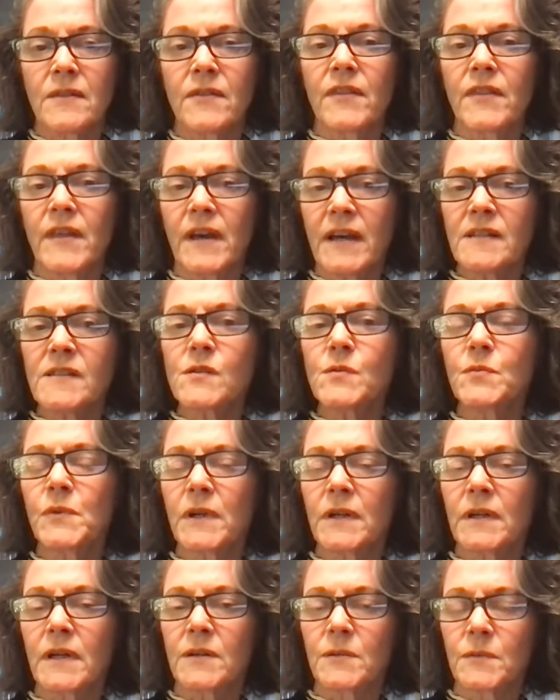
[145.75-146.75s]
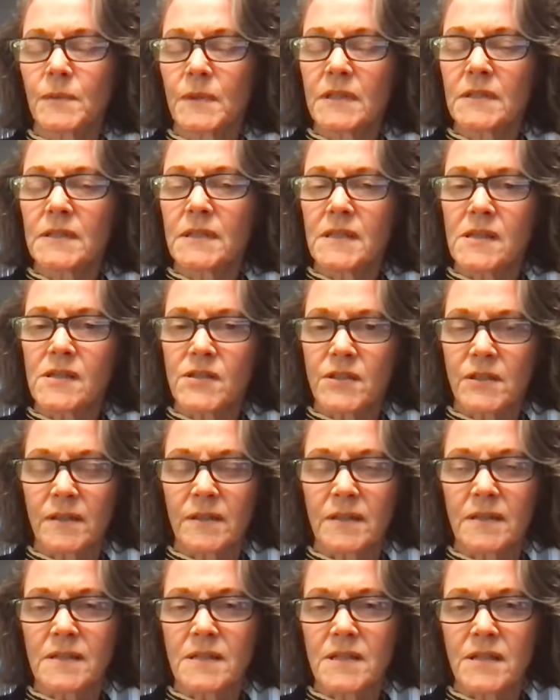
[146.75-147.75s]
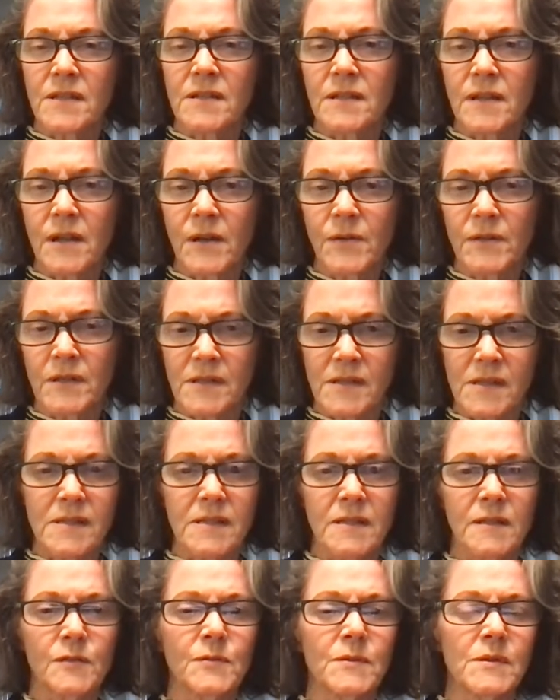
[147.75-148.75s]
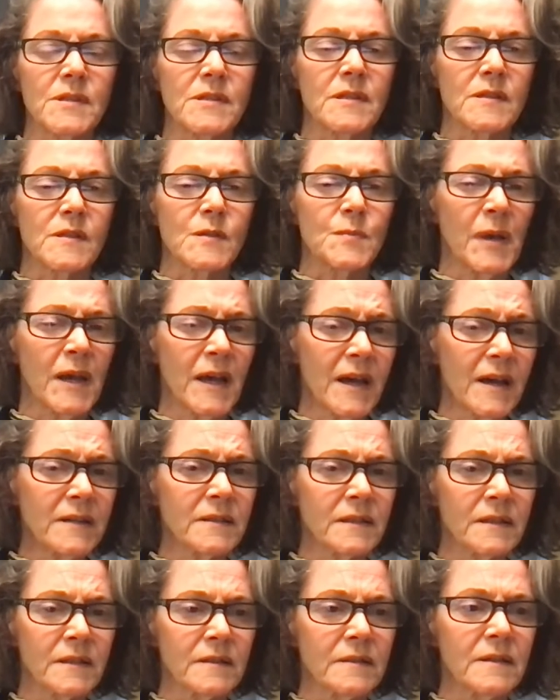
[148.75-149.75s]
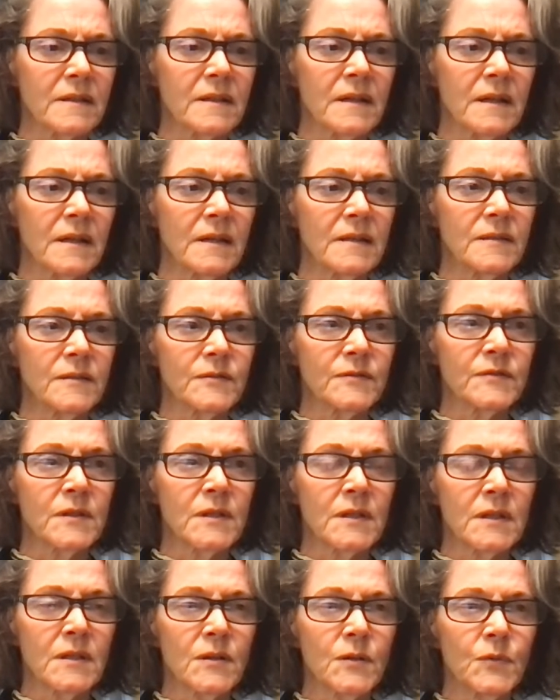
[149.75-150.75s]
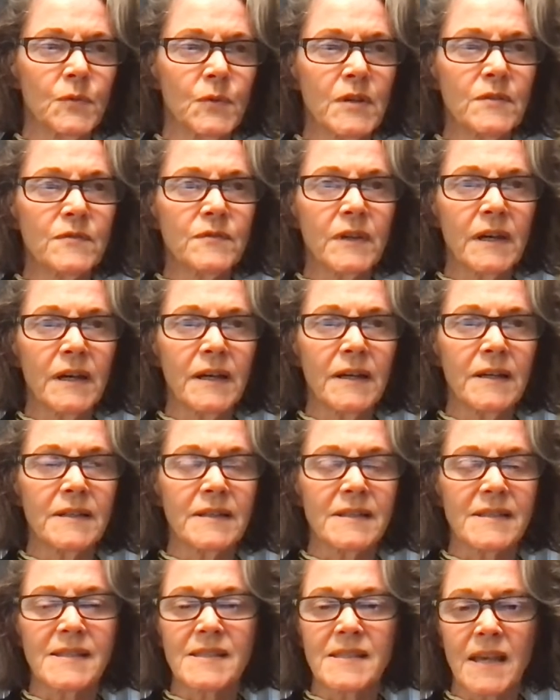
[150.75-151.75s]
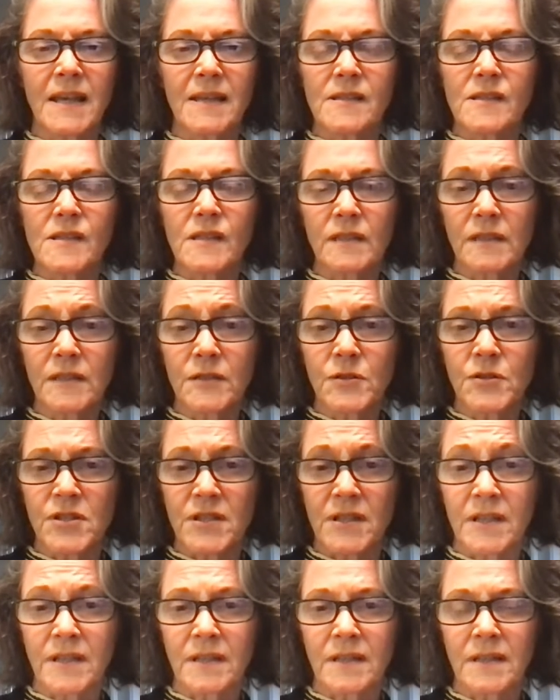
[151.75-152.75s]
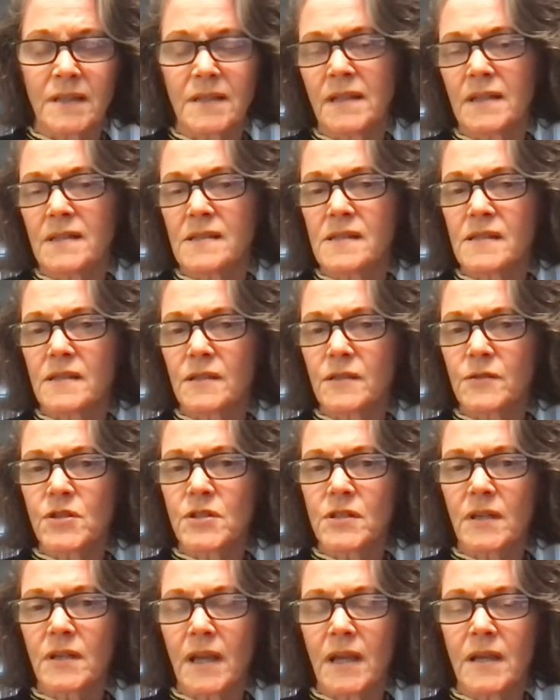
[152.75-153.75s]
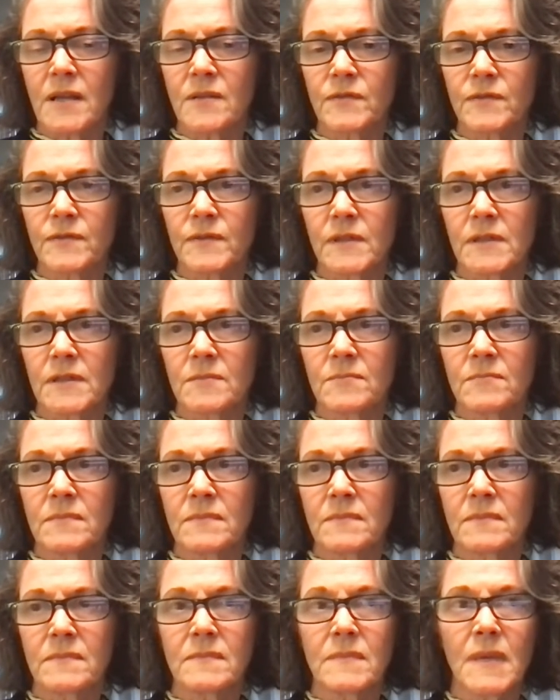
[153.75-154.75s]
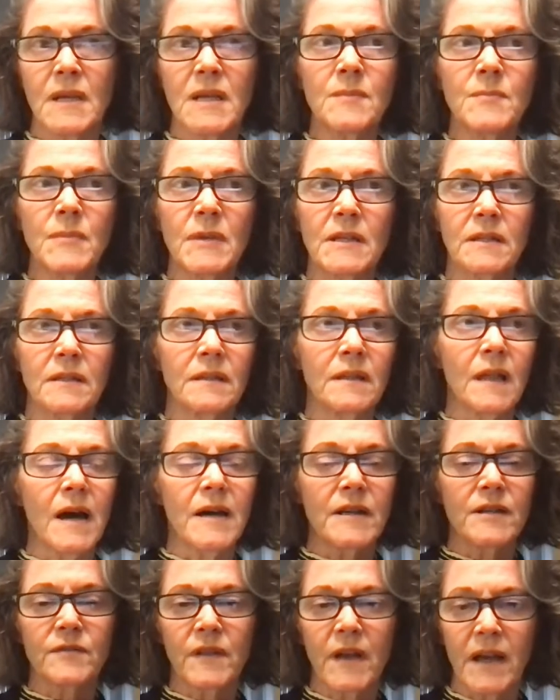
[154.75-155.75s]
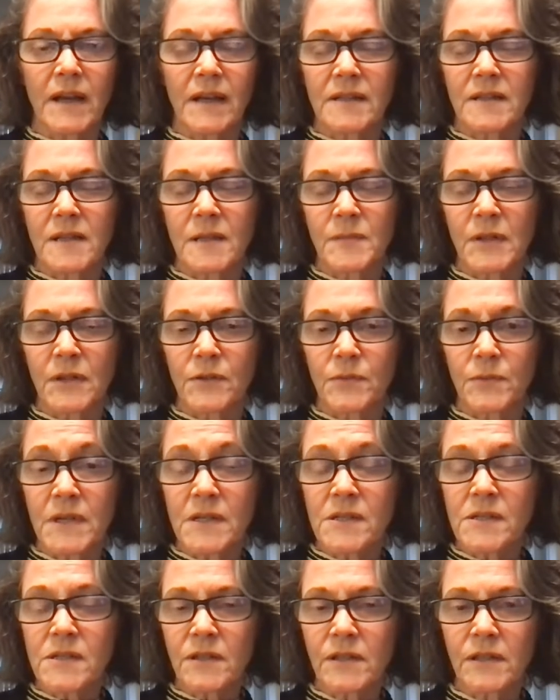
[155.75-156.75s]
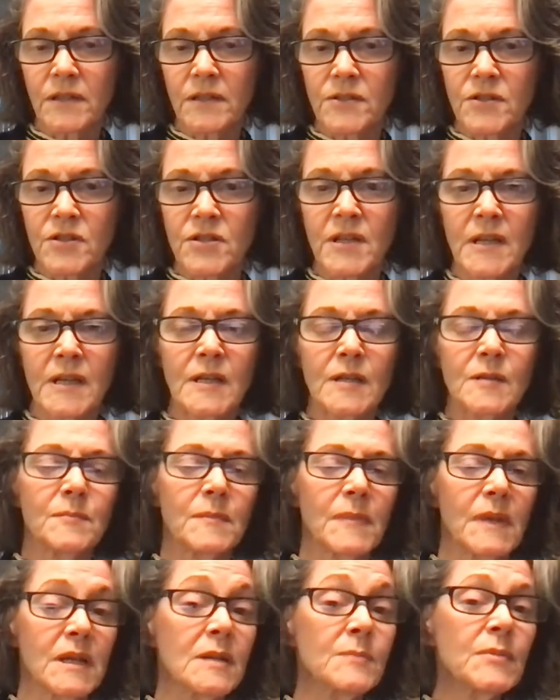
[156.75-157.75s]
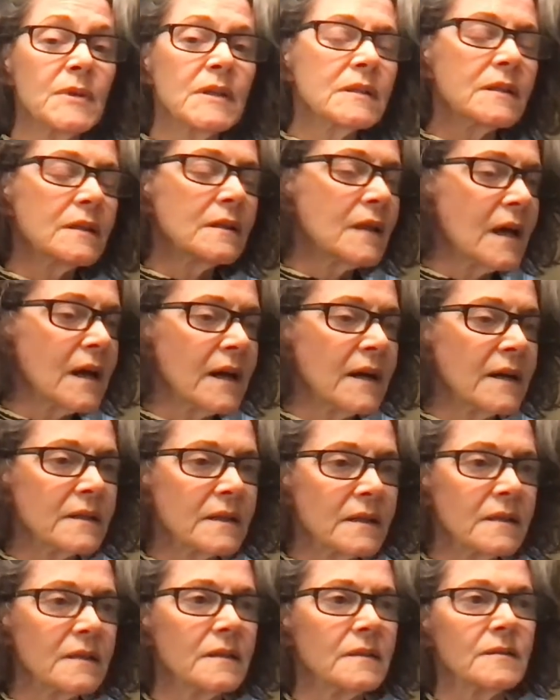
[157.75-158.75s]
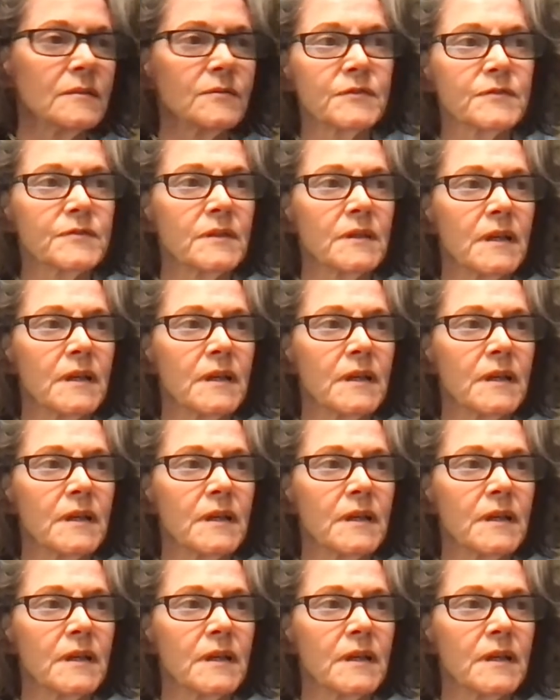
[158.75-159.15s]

That's where I really started to notice there was this pattern of, we've got a set solution, and that solution came from maybe a lot of academic research, maybe a lot of